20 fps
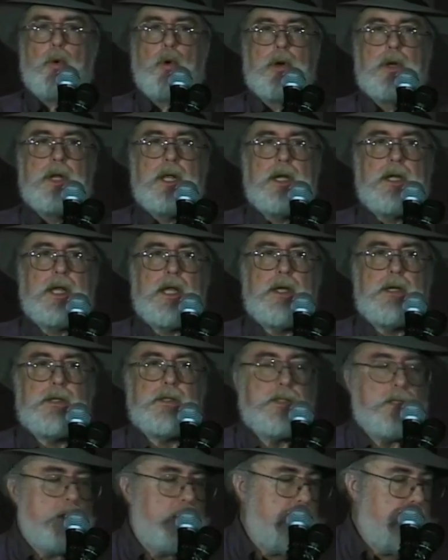more
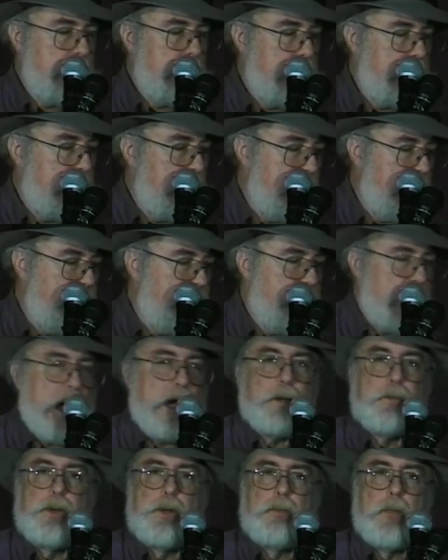details, you can
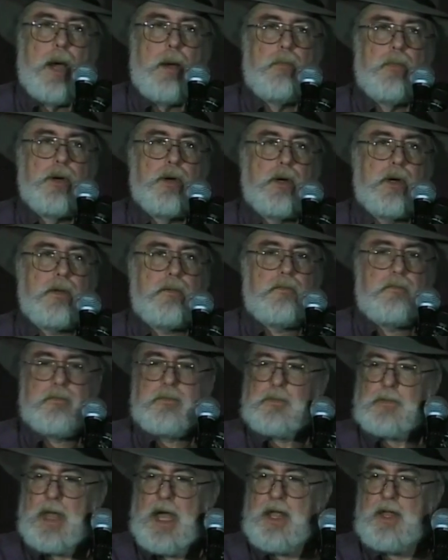find them in my book.
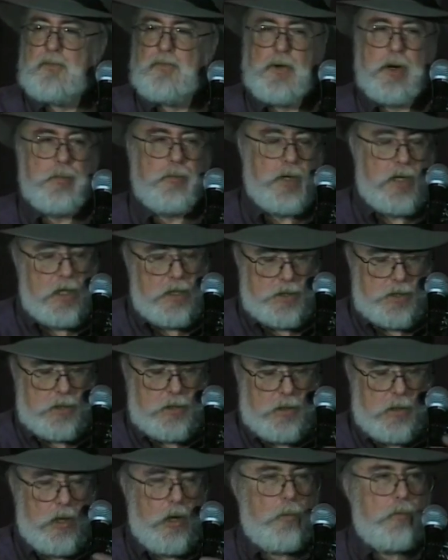Thank you very much.
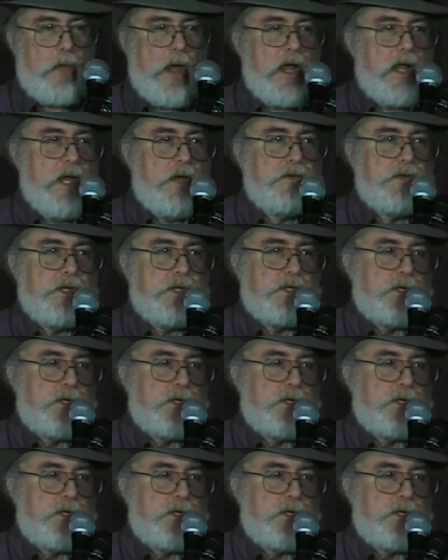Hope that gives you